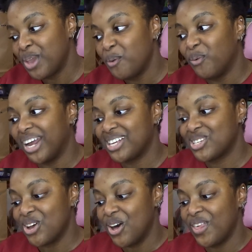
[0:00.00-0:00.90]
when I
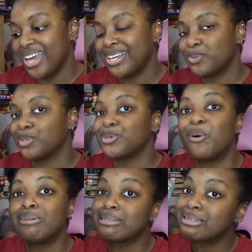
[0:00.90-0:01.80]
saw that it was
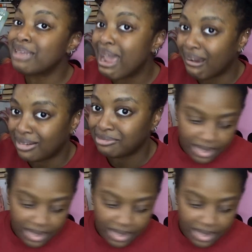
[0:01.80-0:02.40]
on sale.